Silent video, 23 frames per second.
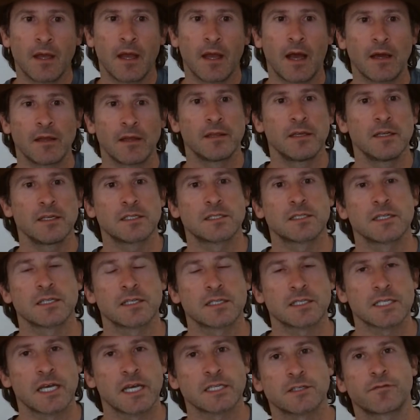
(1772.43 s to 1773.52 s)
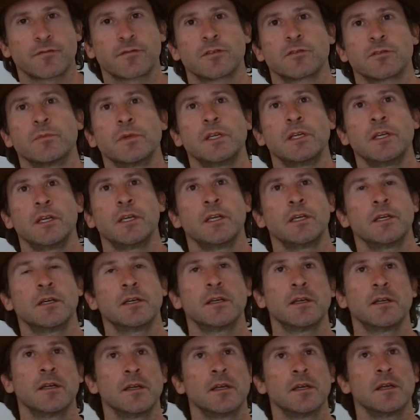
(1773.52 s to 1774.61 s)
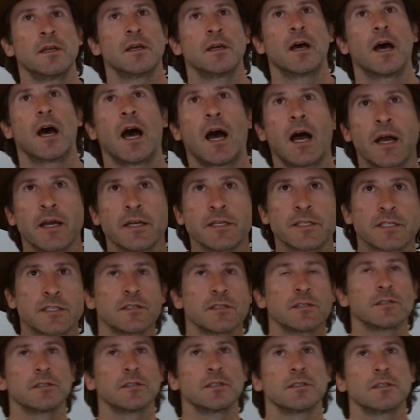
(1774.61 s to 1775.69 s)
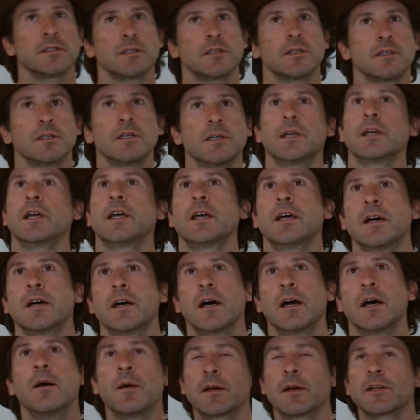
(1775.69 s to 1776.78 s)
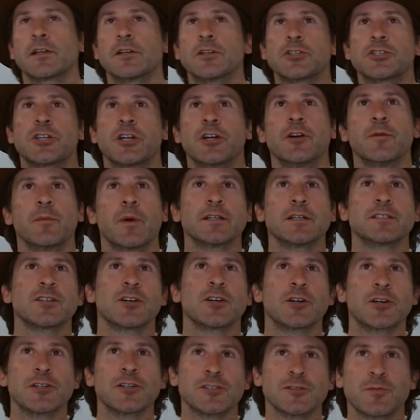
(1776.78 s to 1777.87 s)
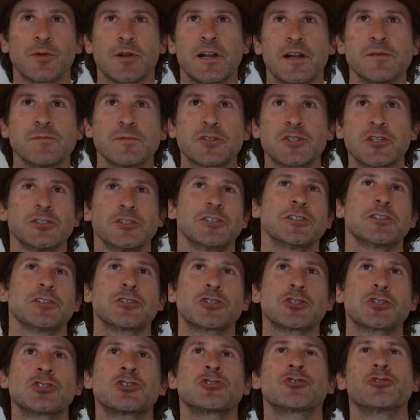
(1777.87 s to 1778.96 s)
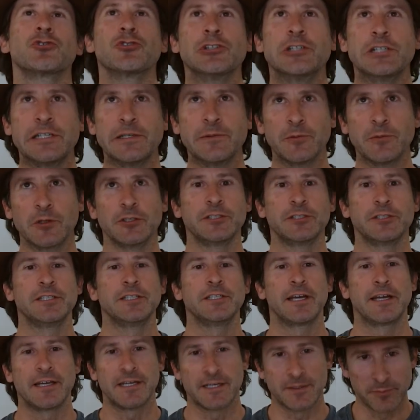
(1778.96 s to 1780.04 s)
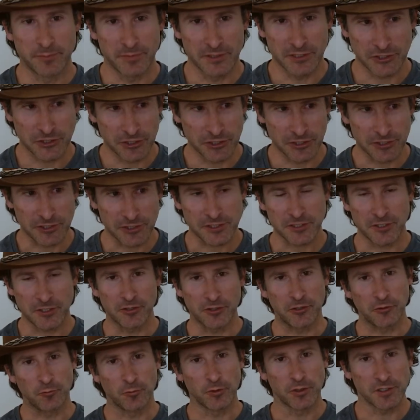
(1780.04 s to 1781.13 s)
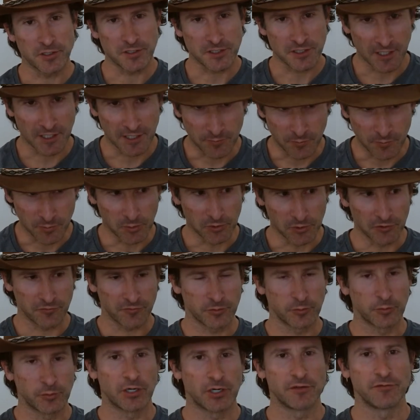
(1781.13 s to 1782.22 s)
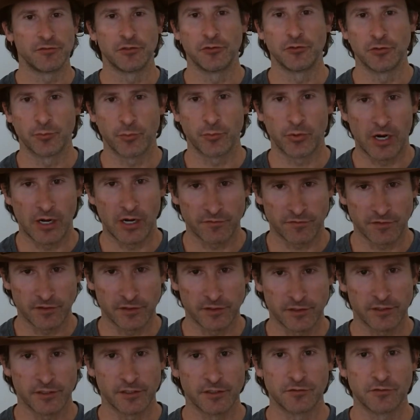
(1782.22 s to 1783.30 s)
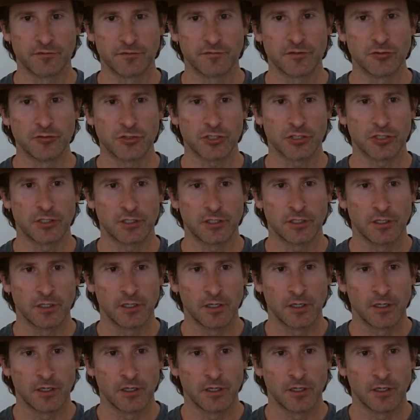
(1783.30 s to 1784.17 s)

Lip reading: I think success for me, I'm not going to share my targets, but I'm still extremely ambitious on what is capable from revenue and profit in the future.